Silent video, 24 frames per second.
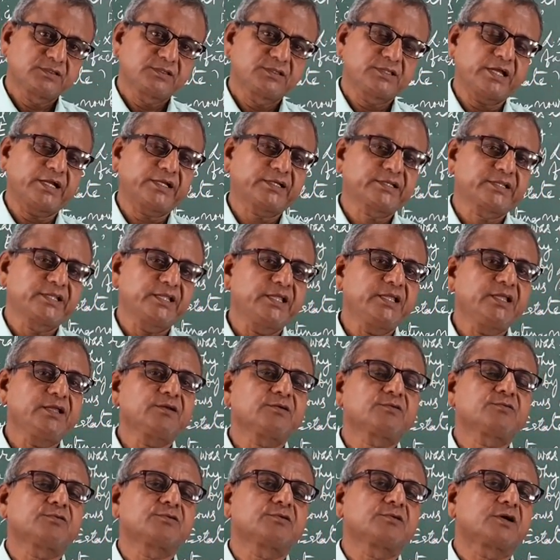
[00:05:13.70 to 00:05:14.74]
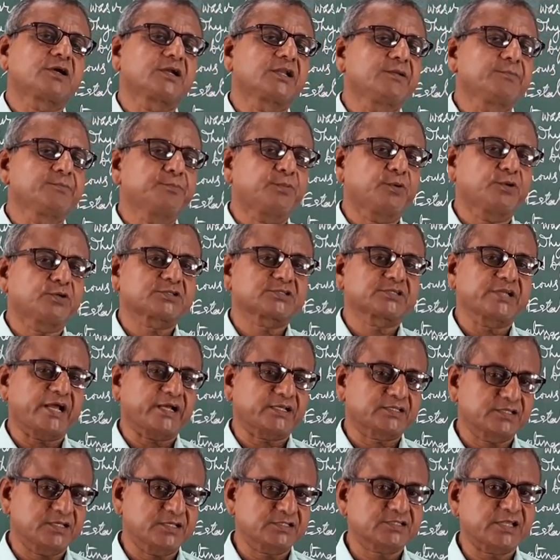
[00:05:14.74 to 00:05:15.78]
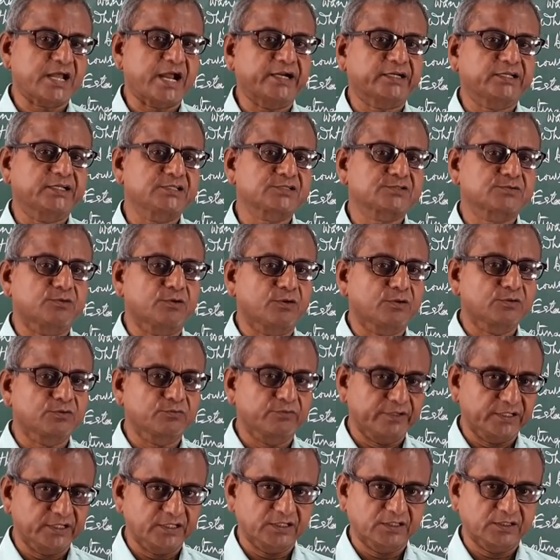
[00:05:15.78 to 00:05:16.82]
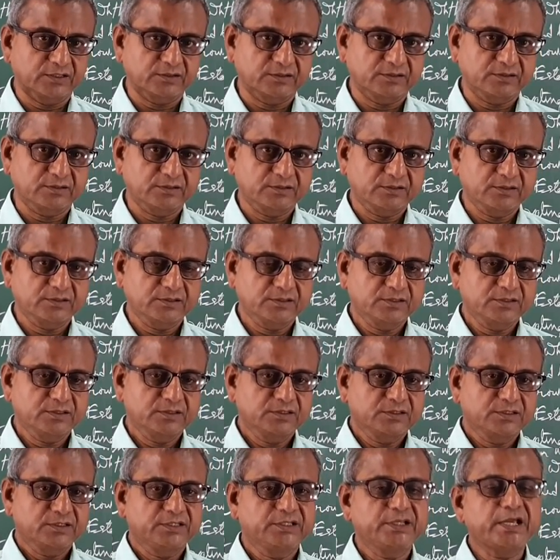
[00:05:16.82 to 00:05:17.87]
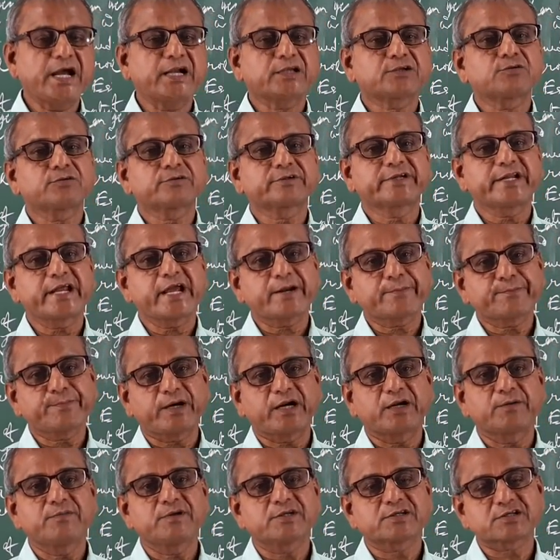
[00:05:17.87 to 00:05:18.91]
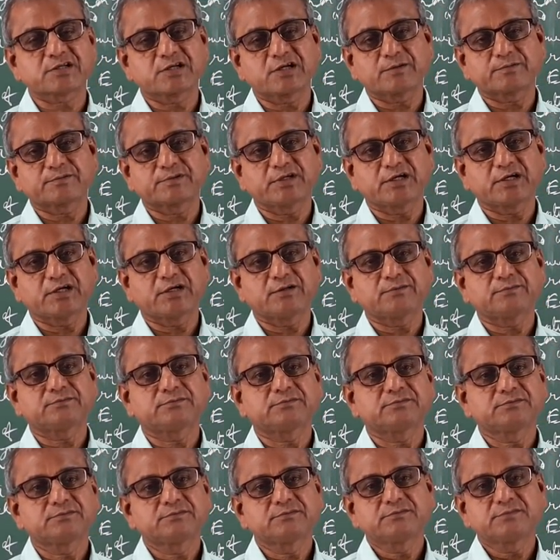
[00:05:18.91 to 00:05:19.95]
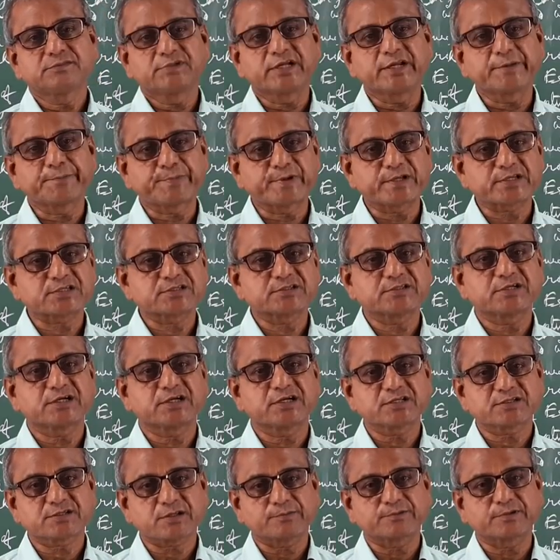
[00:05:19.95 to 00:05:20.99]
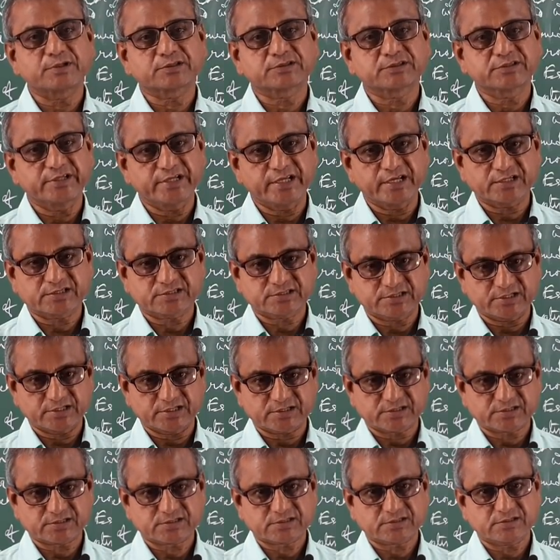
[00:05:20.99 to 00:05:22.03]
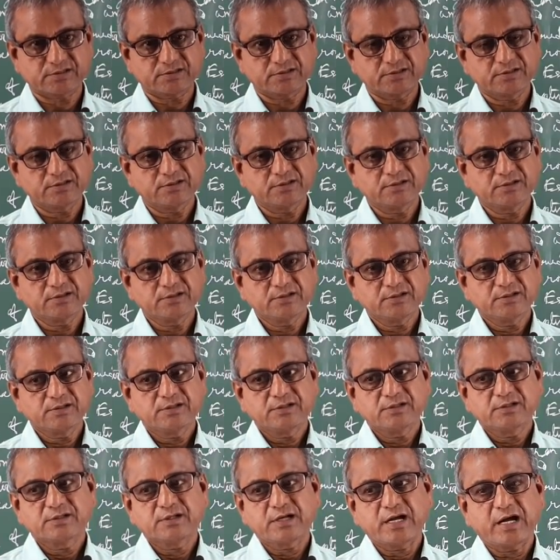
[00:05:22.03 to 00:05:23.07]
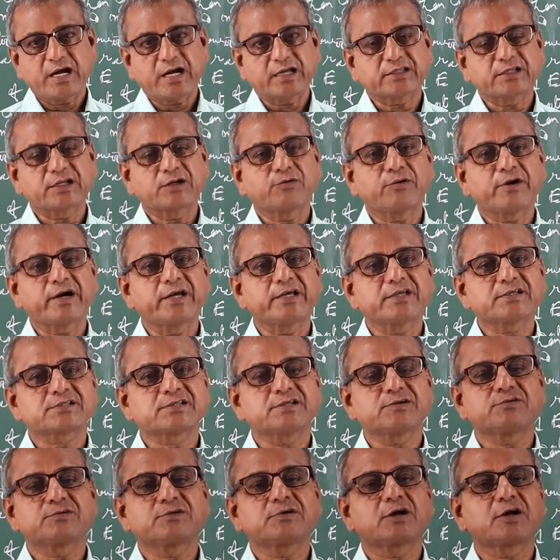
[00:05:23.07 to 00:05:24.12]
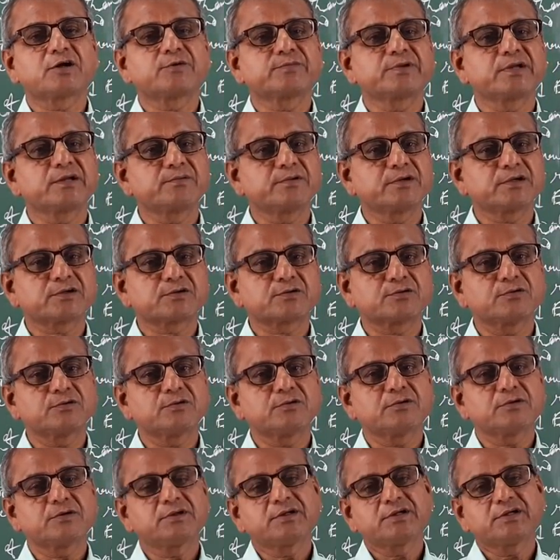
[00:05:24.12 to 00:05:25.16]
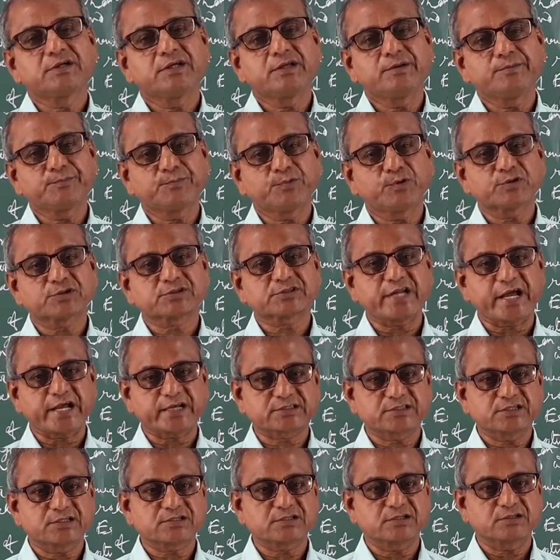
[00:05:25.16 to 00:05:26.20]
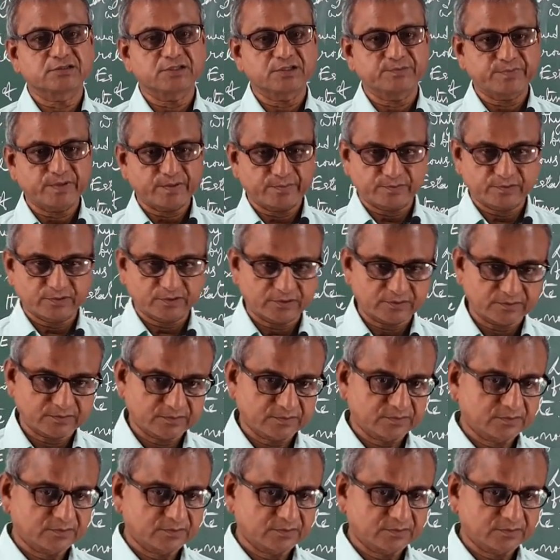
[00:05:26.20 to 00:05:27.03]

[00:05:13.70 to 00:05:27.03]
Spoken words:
that king could not impose taxes at his own will. He had to take permission of the representatives of the three estates. Otherwise, he would not be able to impose taxes on the people.